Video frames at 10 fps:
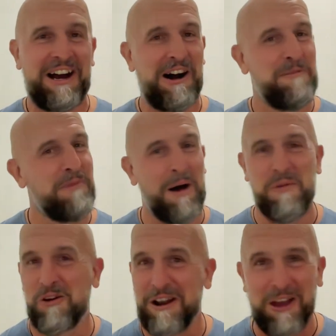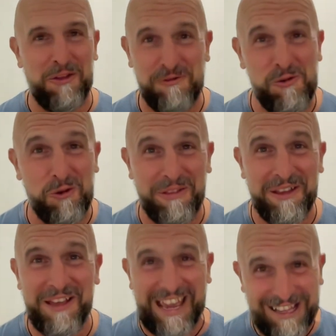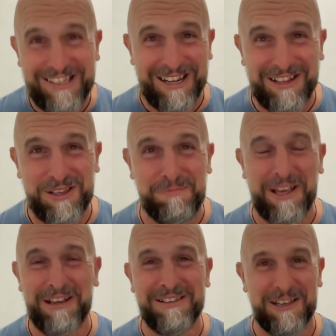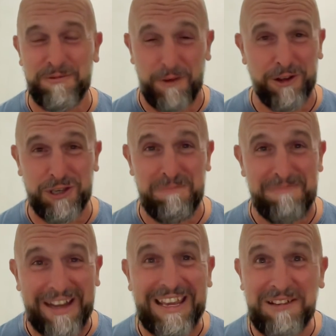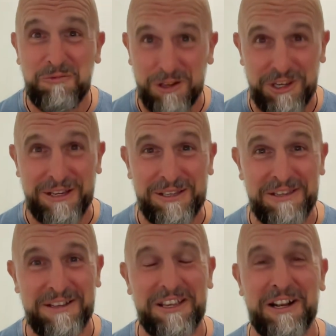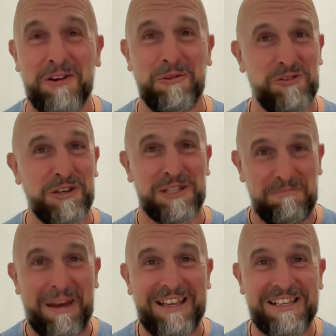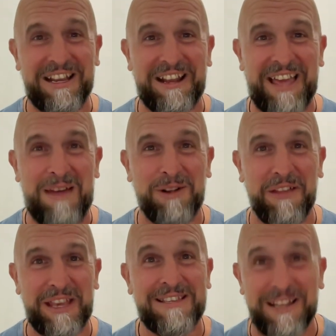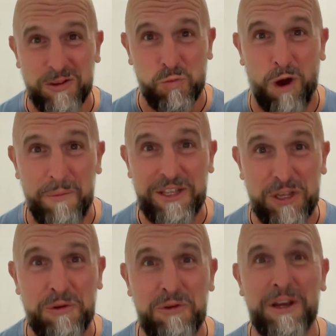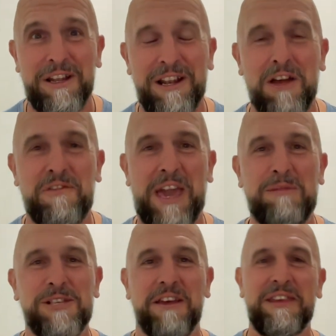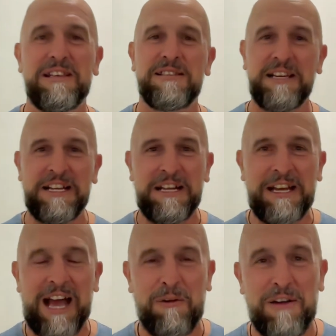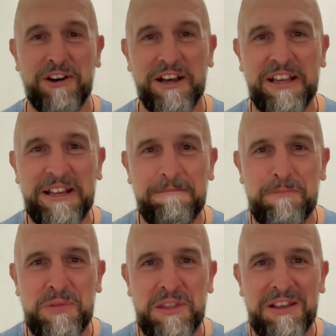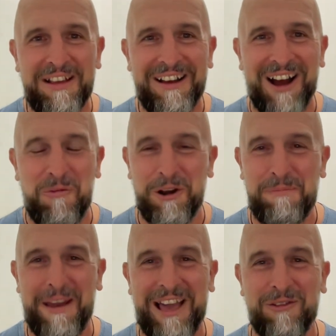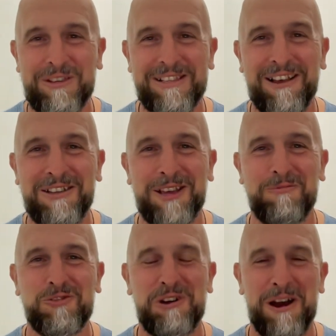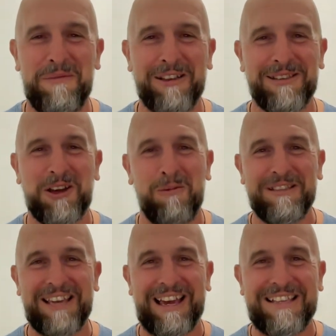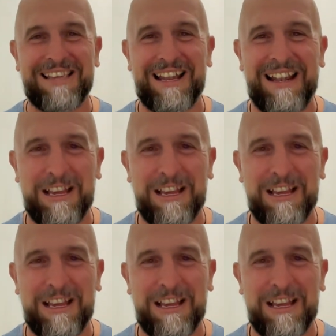I'm not going to go through all of the incidents because there's far too many, which is, you know, just amazing in a game like this. And it's why we do love games like this. However, I want to pick out the slide home try because the commentator said